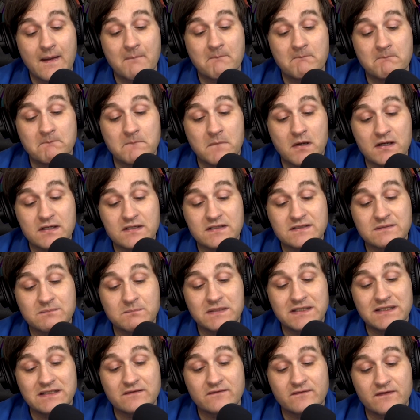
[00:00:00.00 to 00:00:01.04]
must
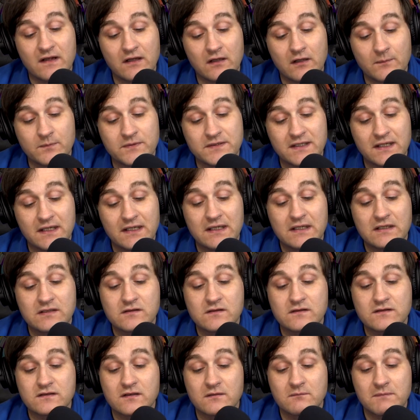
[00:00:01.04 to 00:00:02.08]
be developed to
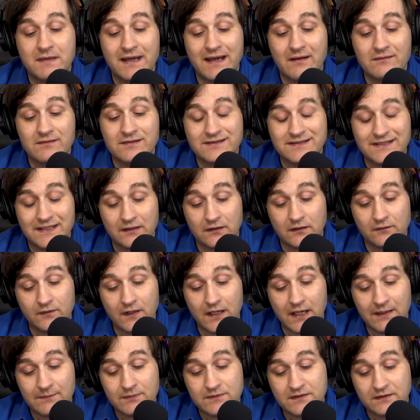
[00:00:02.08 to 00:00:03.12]
surmount tariff
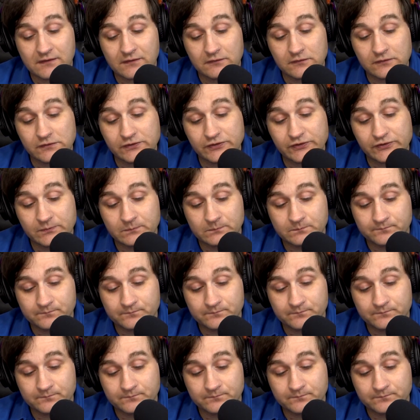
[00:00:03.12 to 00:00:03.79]
obstacles.